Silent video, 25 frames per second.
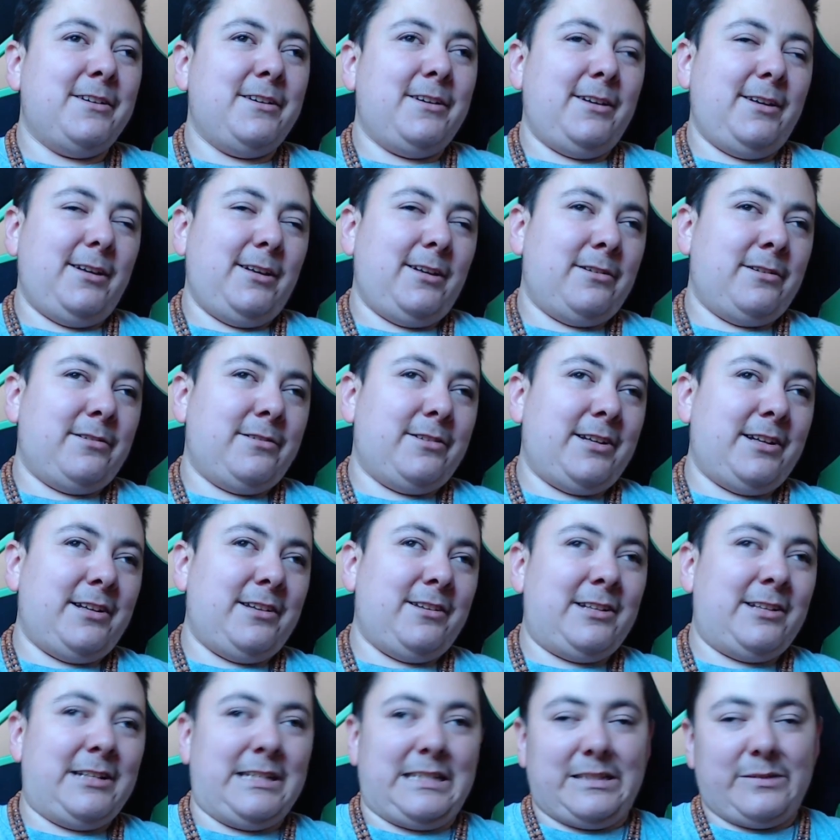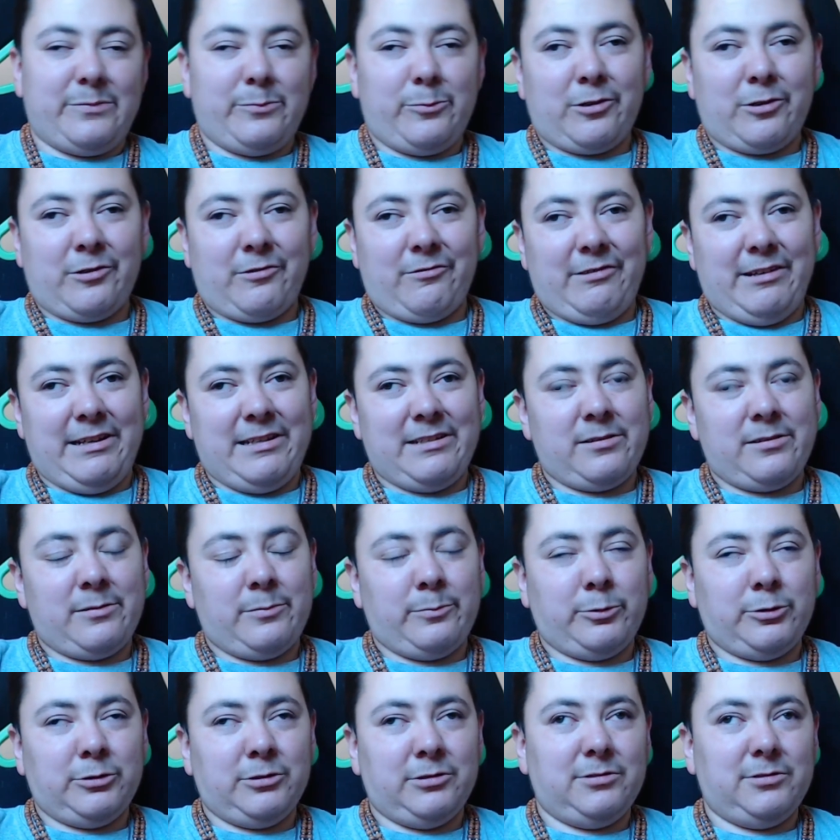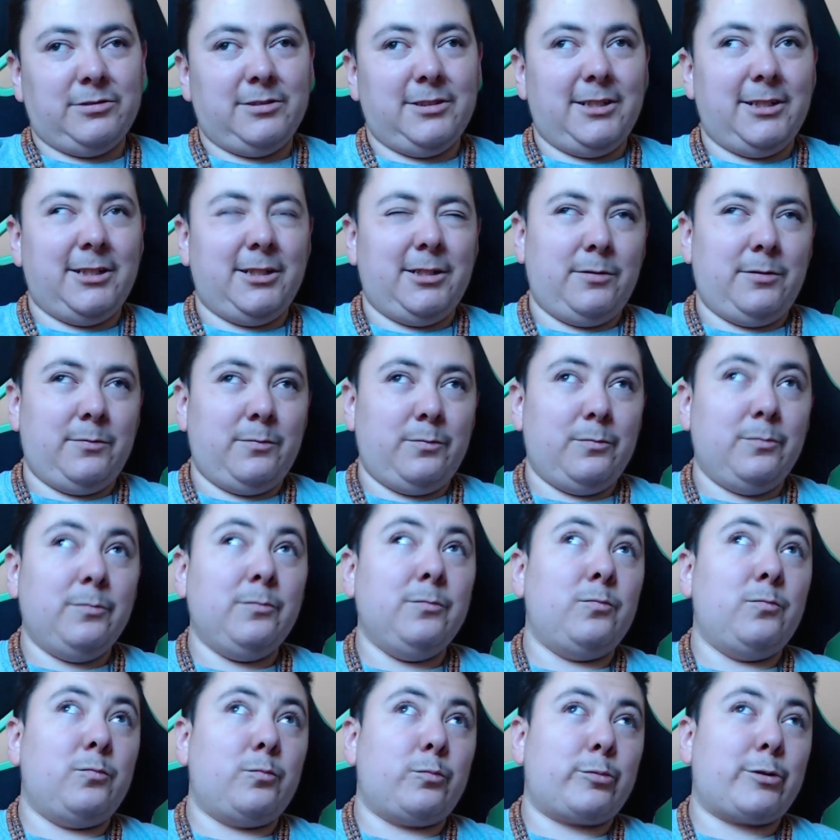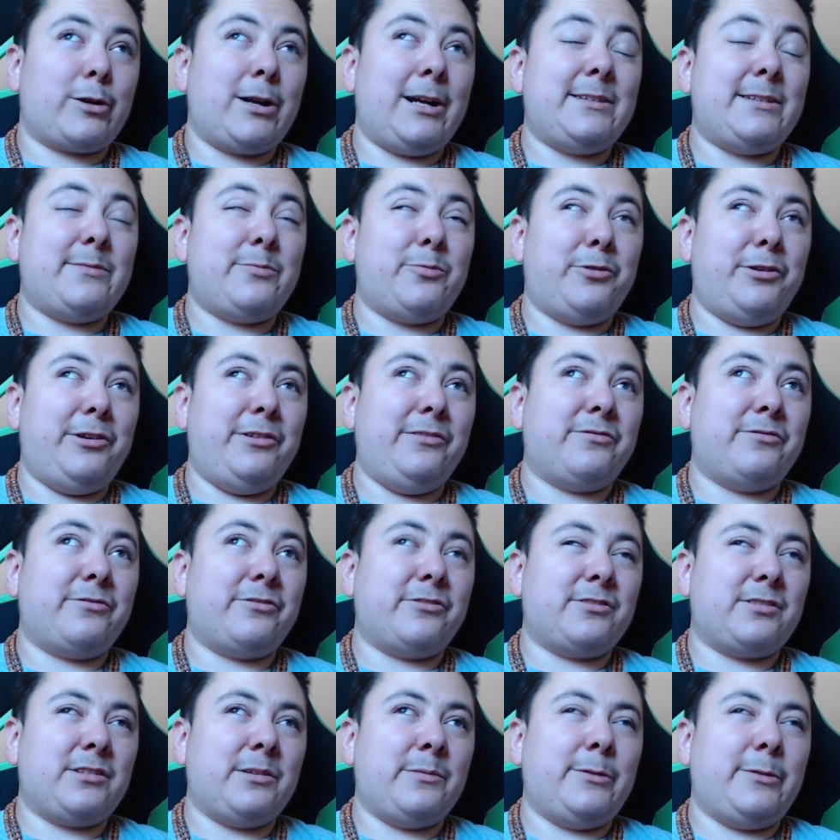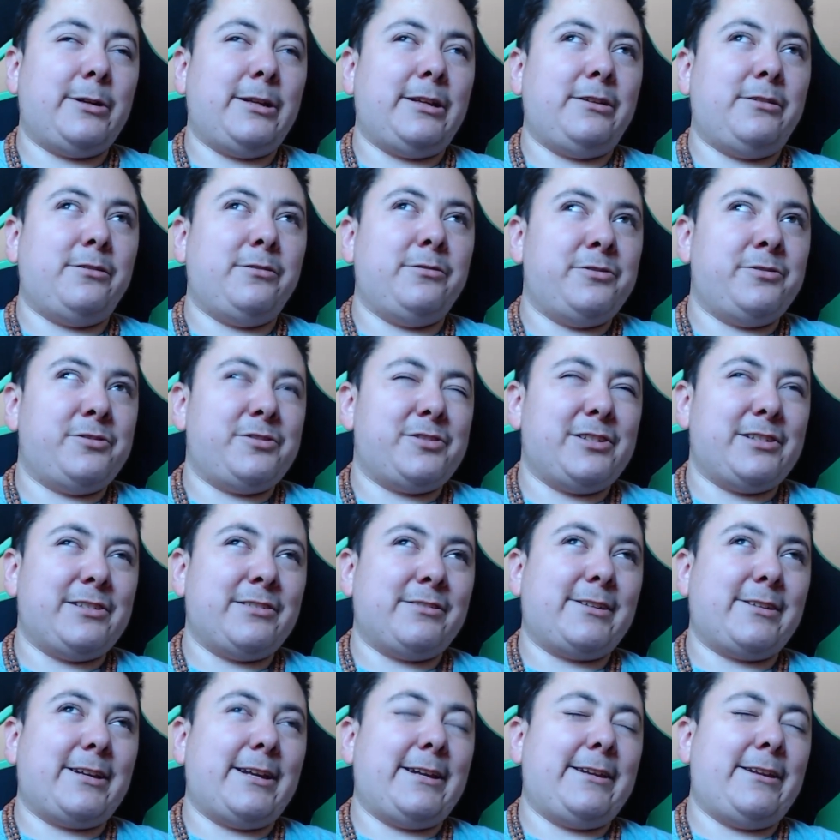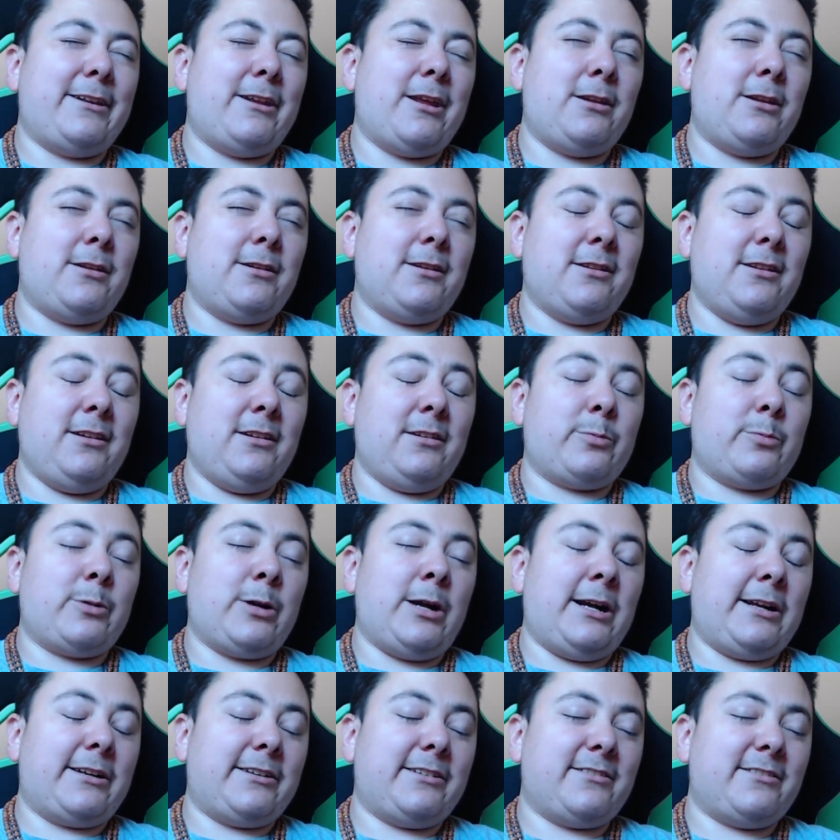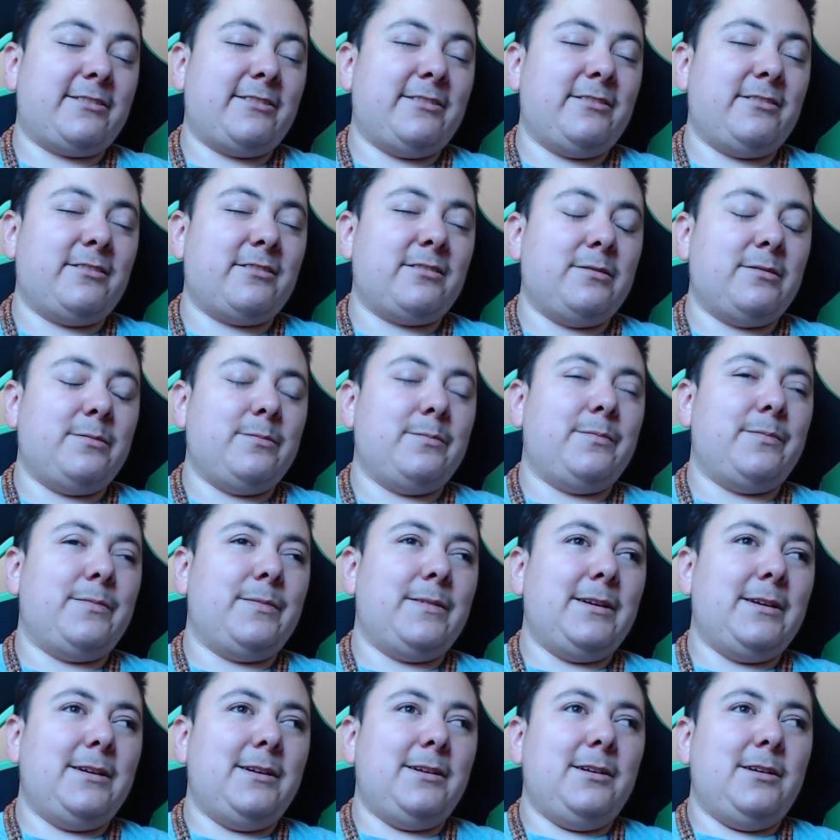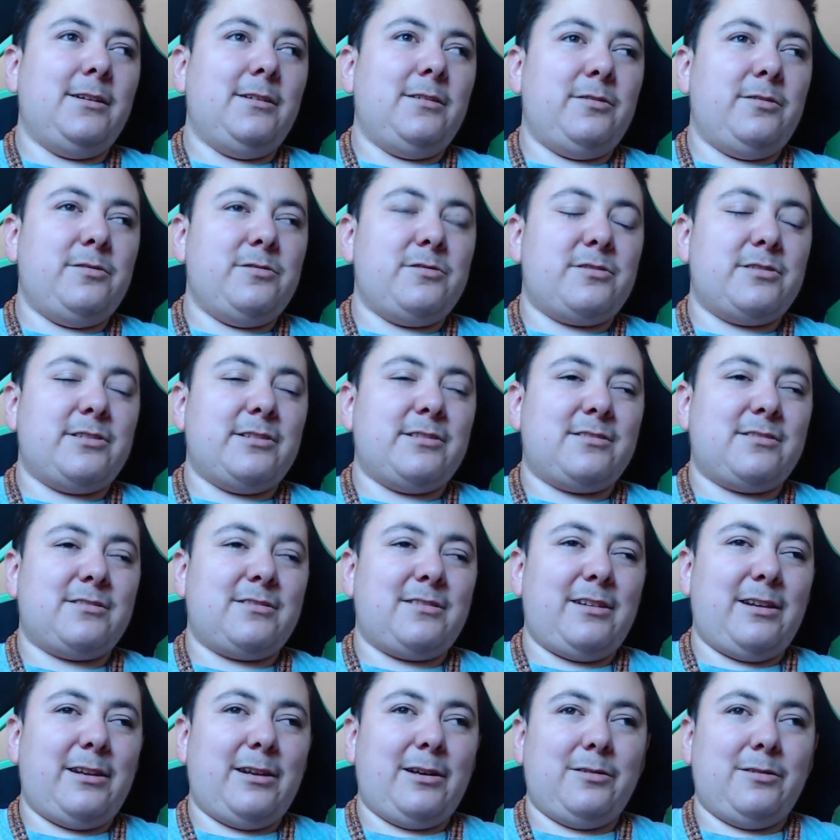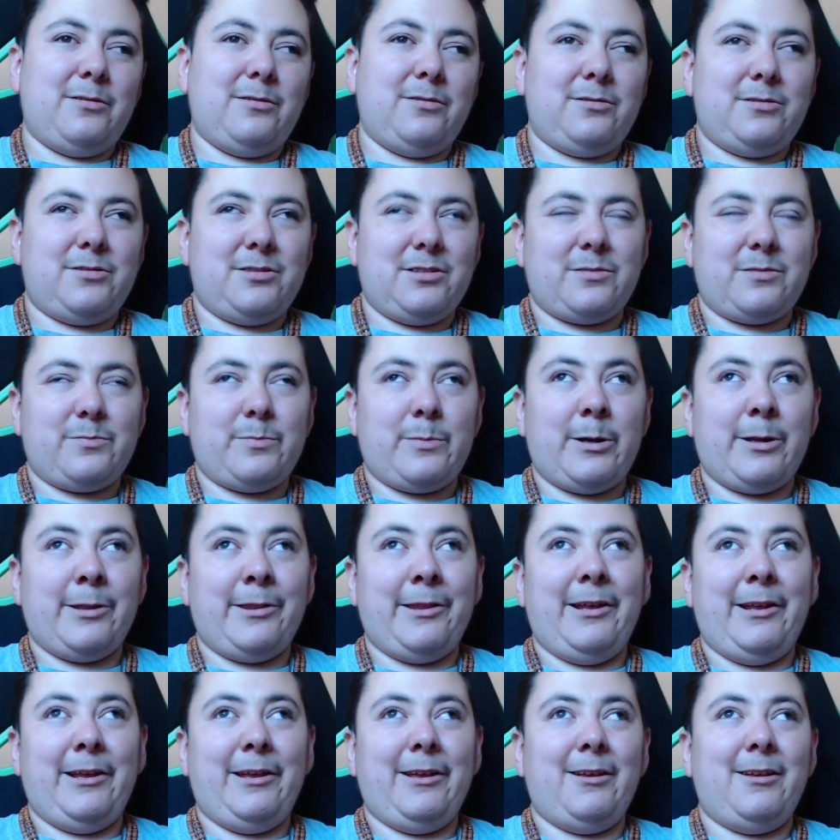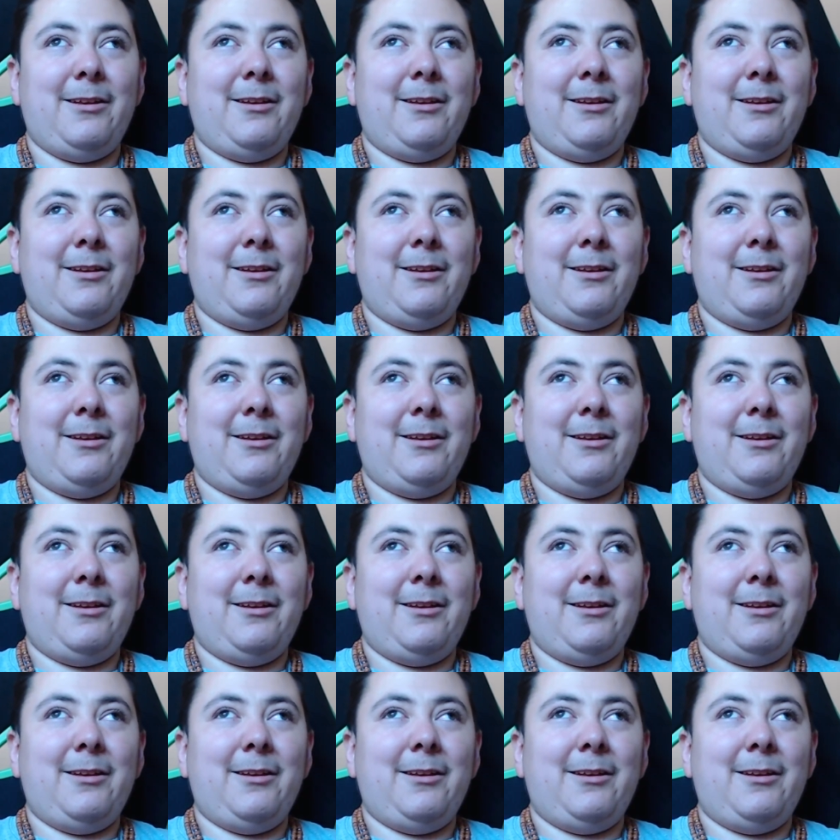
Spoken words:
that's a more reasonable price point for somebody who's just getting into these practices, who's just barely